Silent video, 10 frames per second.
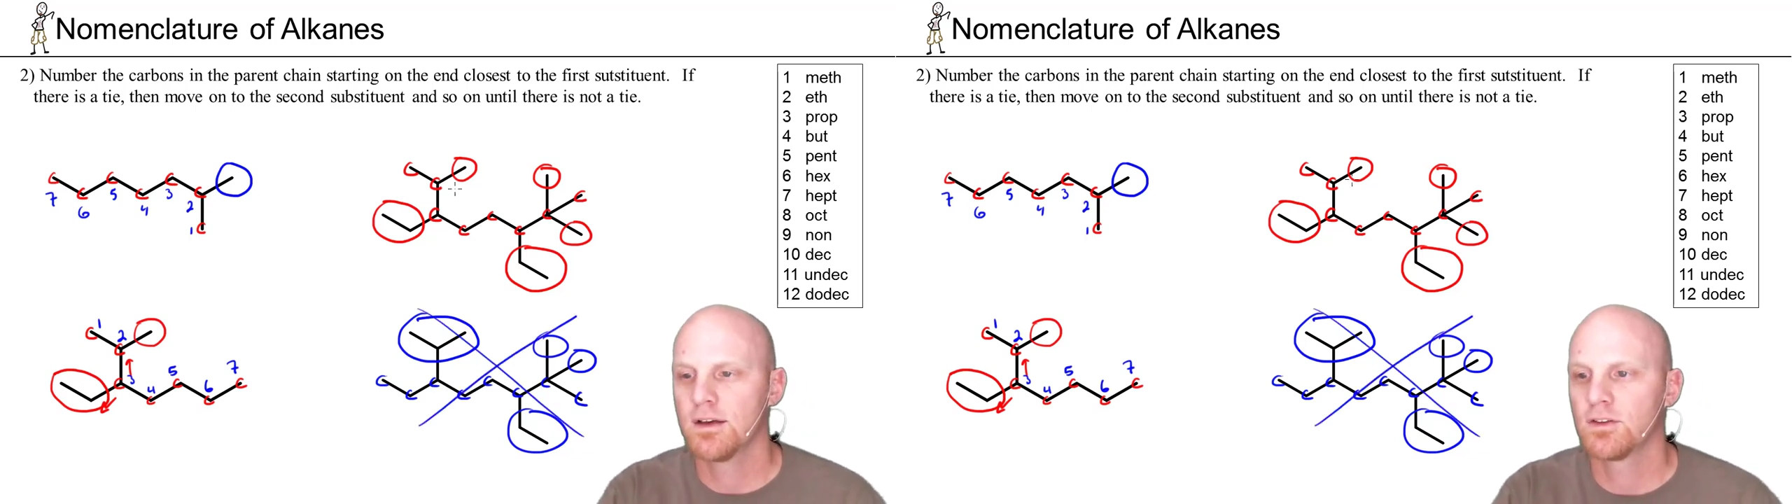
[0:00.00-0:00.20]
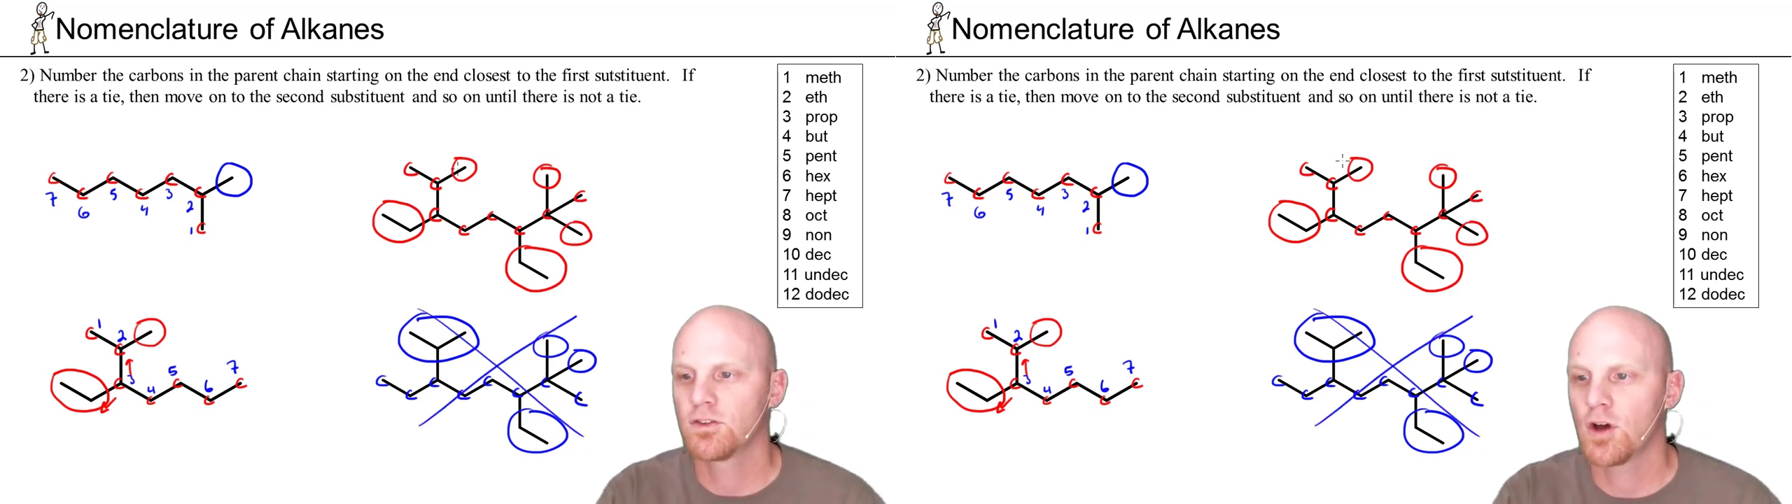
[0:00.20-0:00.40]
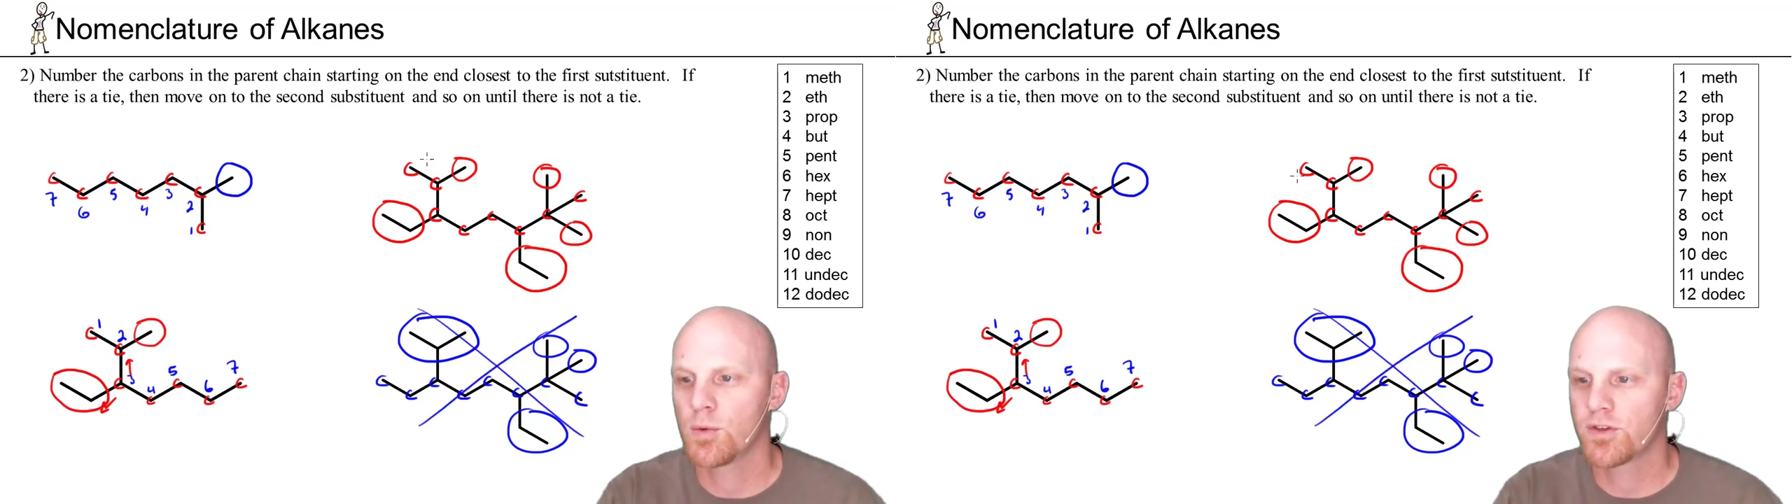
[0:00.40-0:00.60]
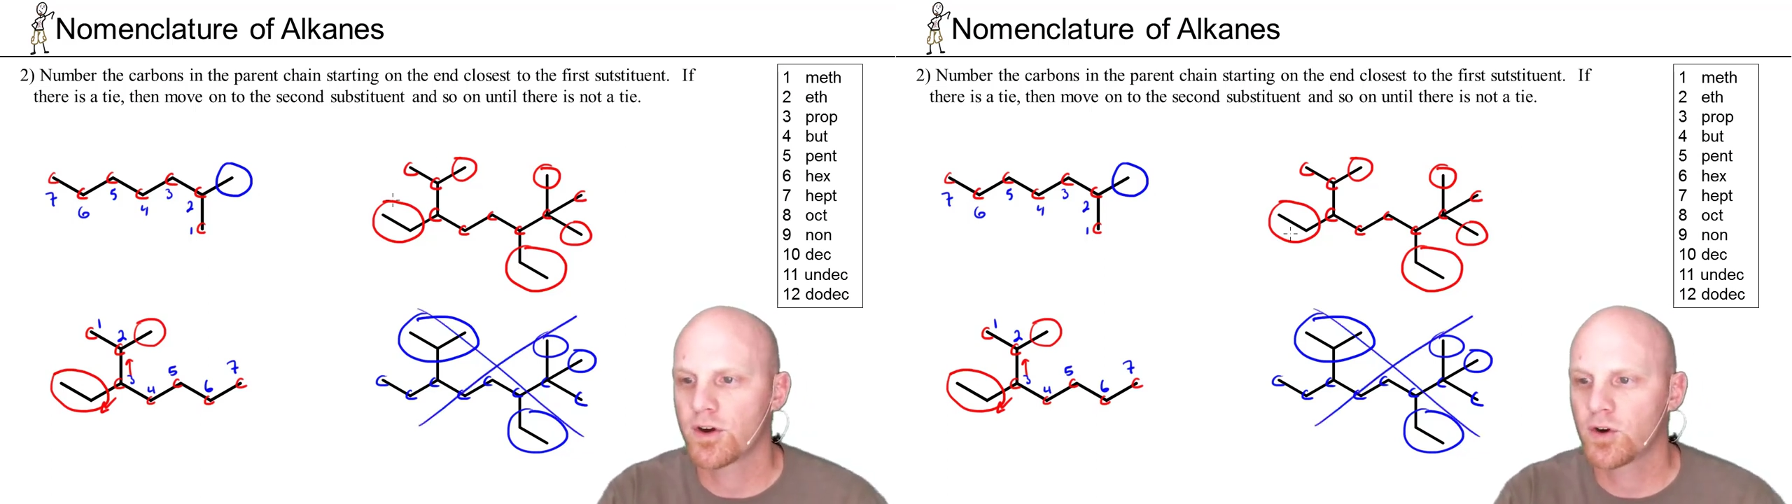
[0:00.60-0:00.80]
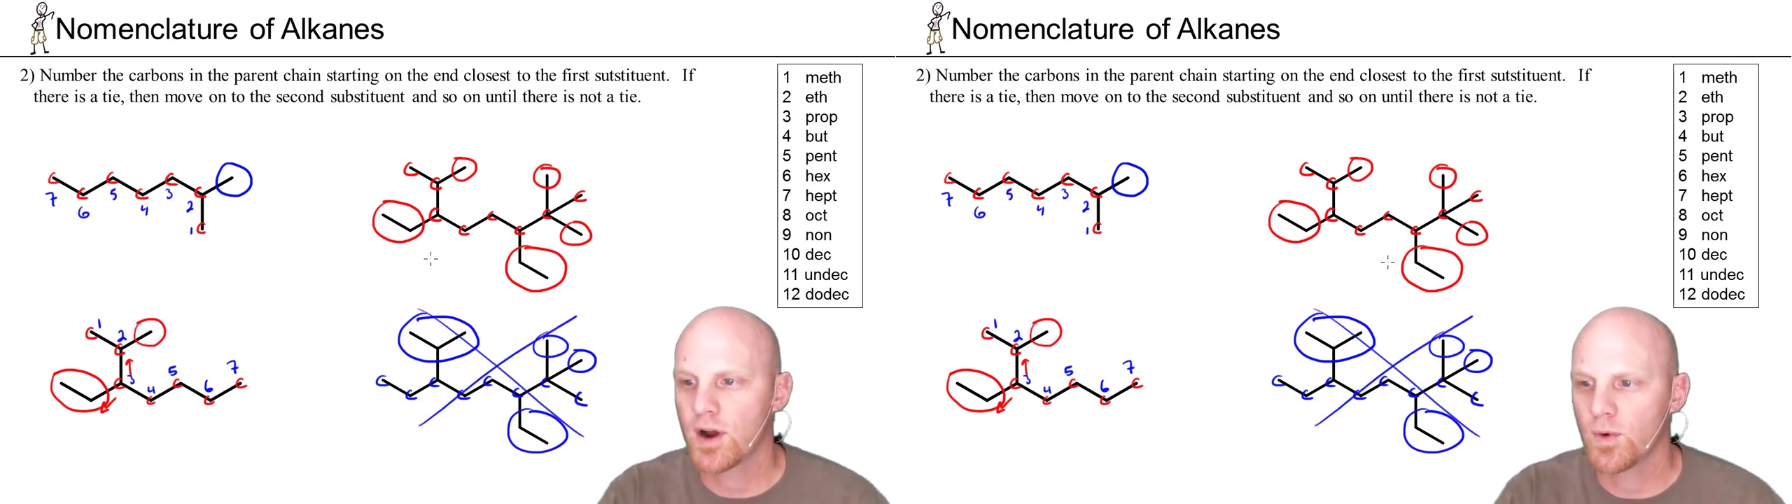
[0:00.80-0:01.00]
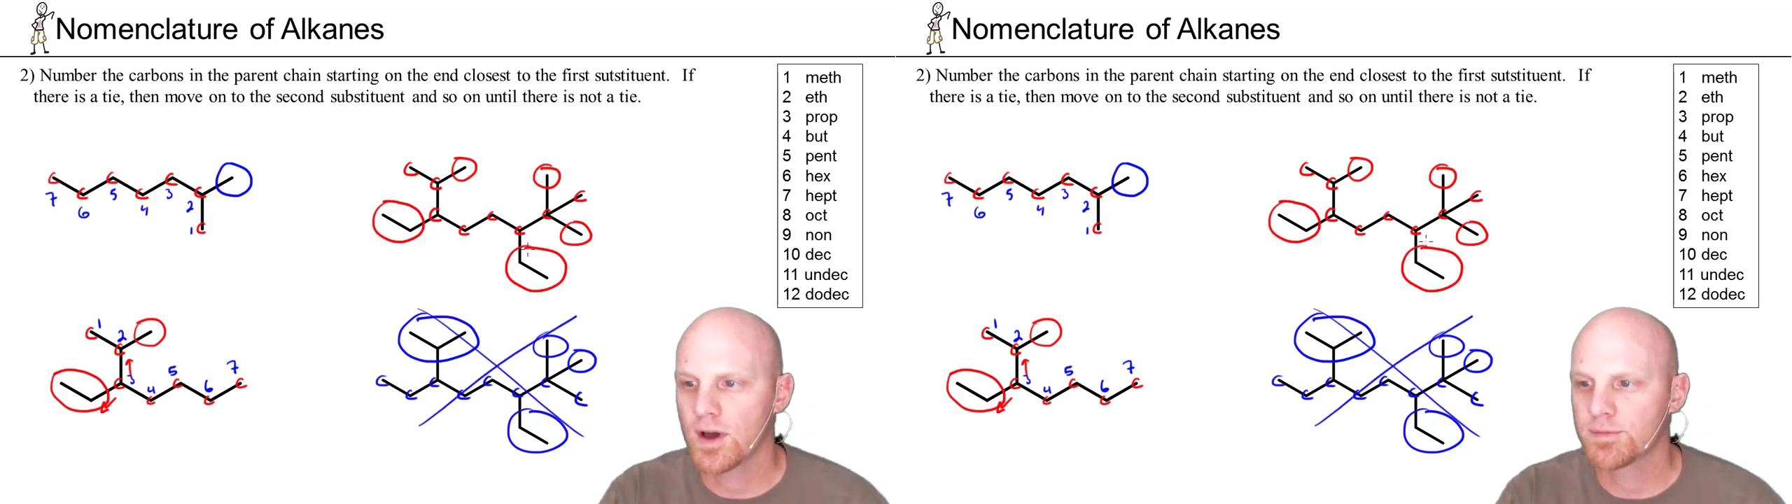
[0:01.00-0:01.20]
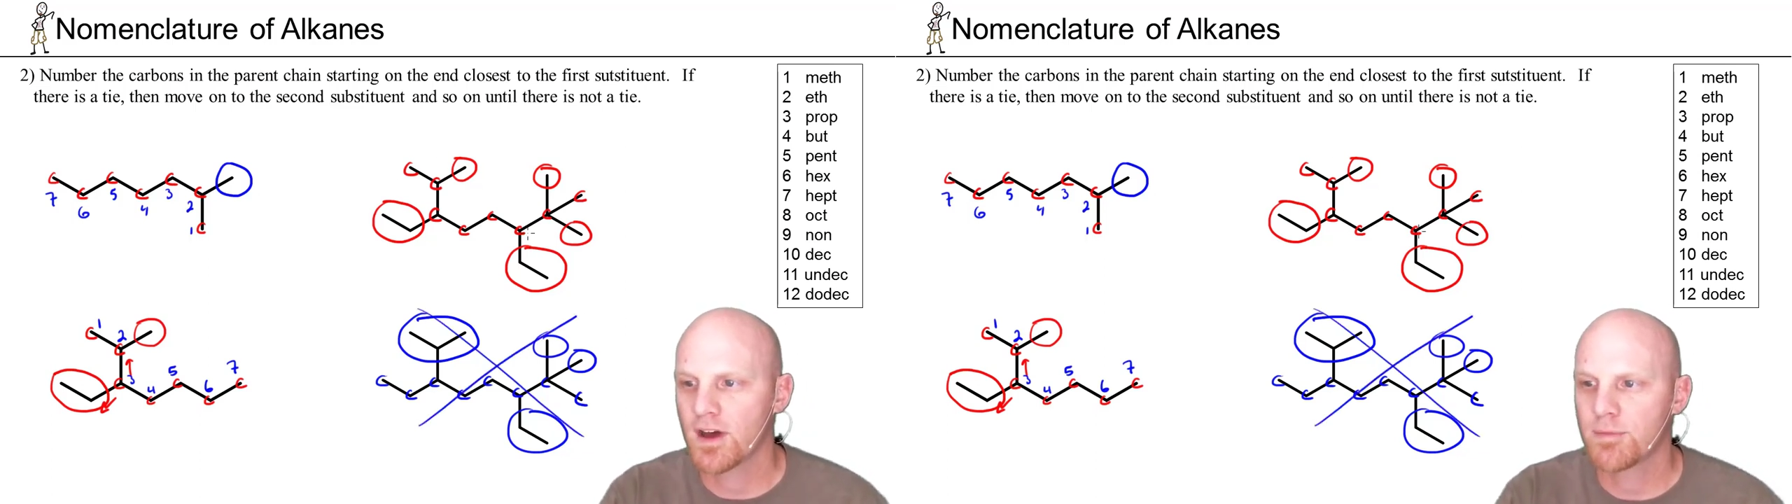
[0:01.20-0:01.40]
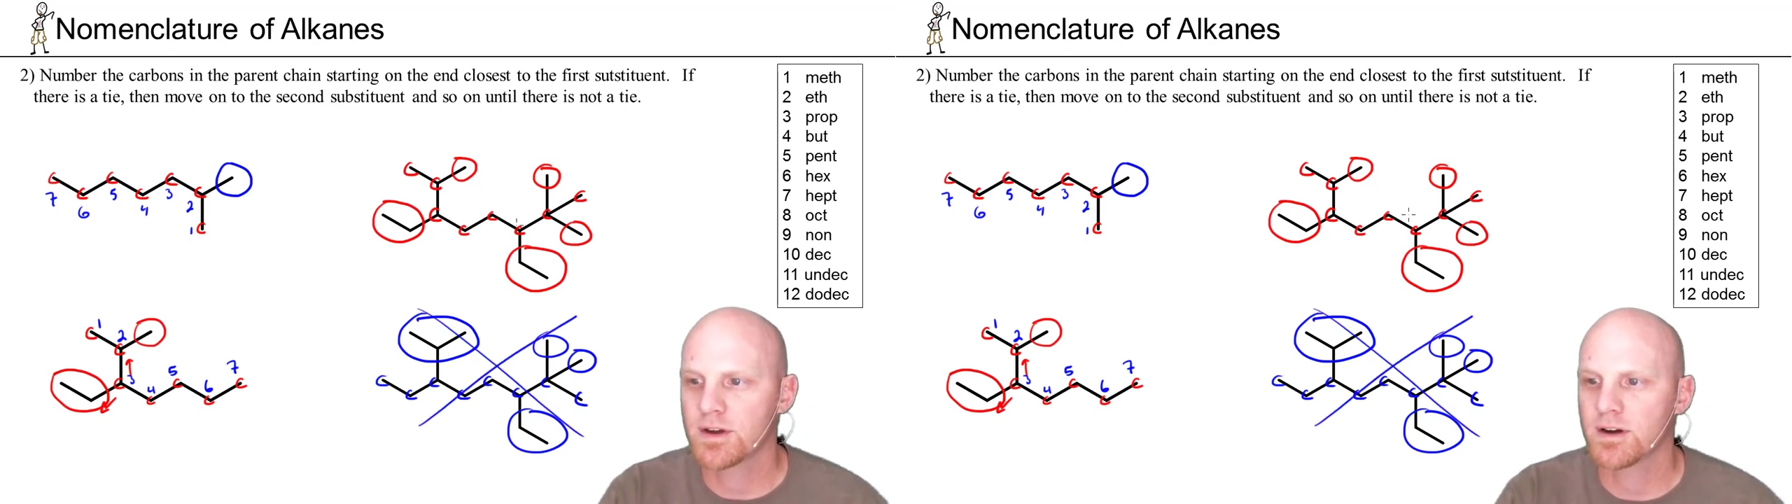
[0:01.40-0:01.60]
So with our correct way up
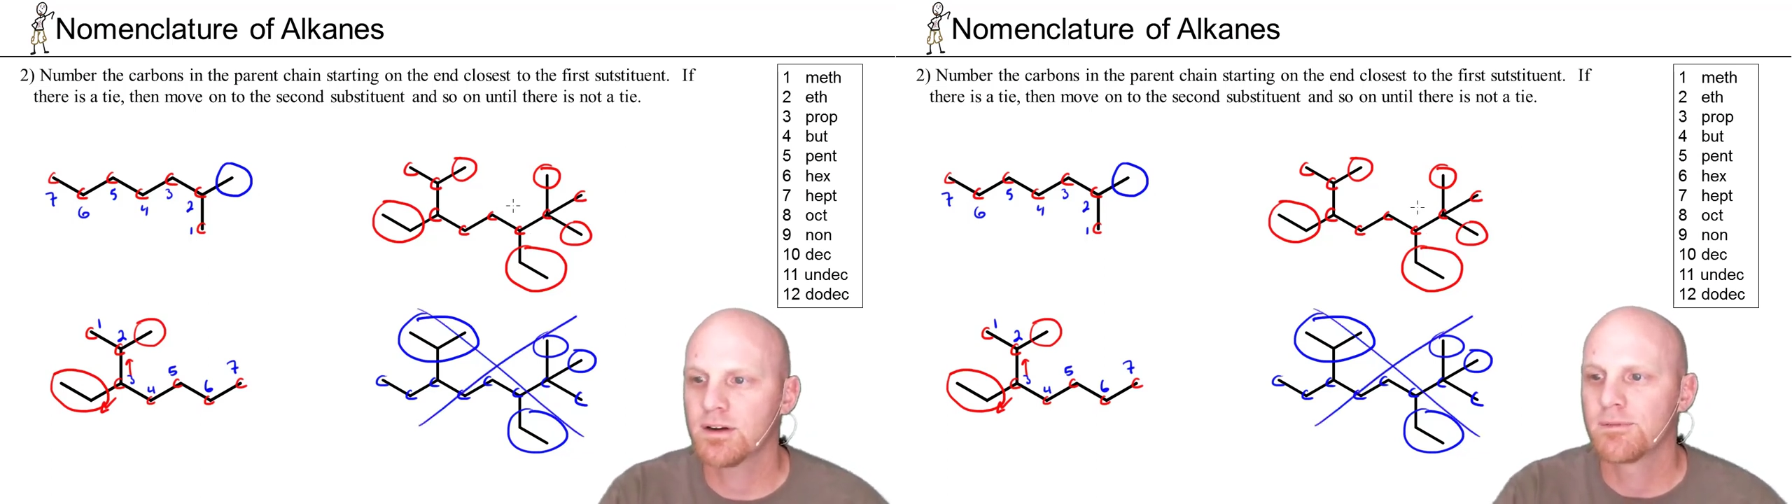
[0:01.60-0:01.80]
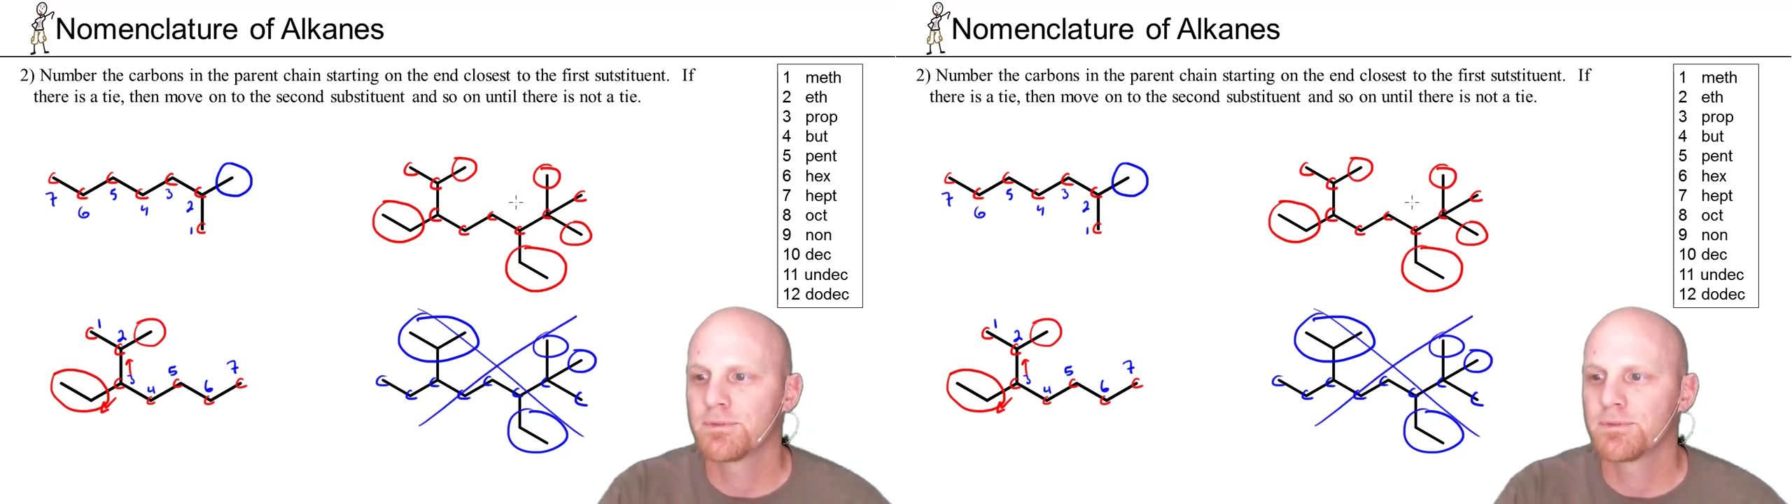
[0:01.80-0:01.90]
top here,